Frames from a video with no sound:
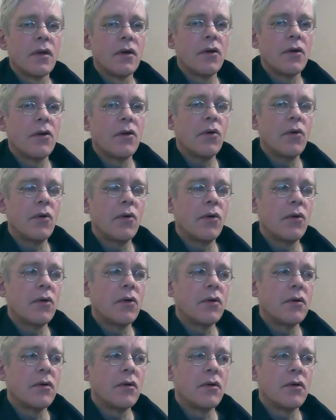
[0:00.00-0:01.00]
or
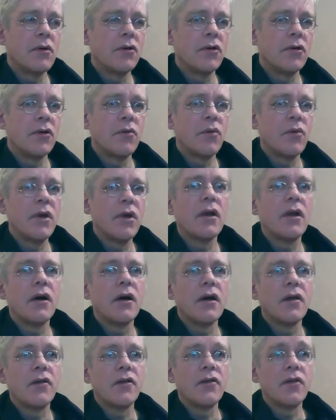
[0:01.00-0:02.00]
you could
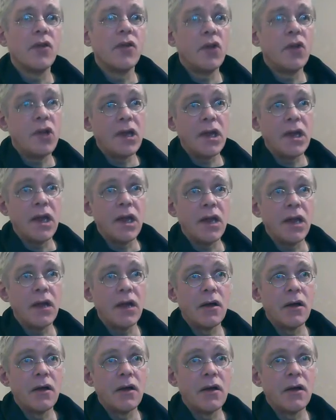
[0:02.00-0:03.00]
realise that D
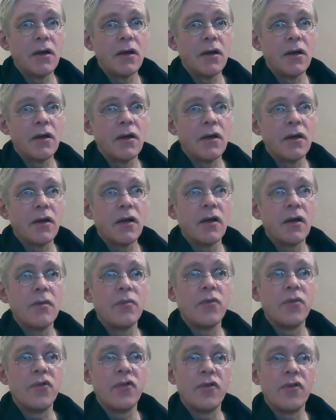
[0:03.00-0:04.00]
comes
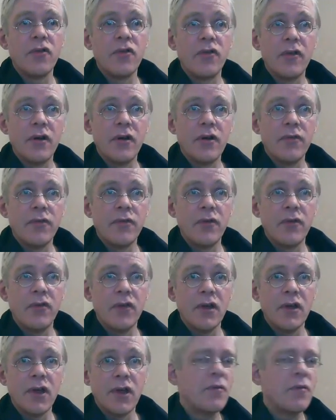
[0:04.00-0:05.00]
just after
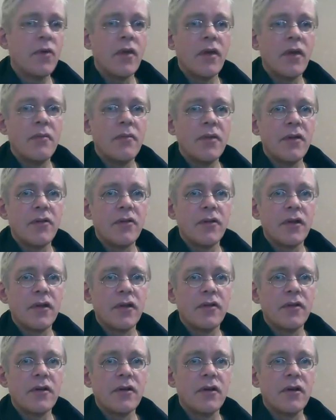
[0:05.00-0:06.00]
C. What that means on the
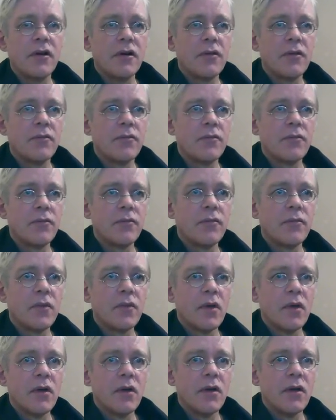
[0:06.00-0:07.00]
guitar
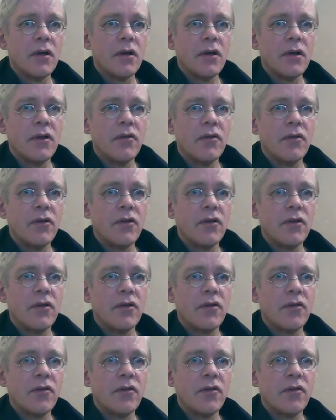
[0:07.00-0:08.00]
is that you can
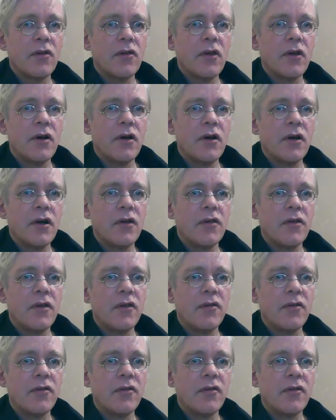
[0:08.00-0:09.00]
slide this
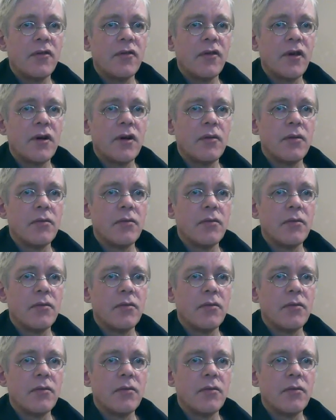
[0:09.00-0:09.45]
just up.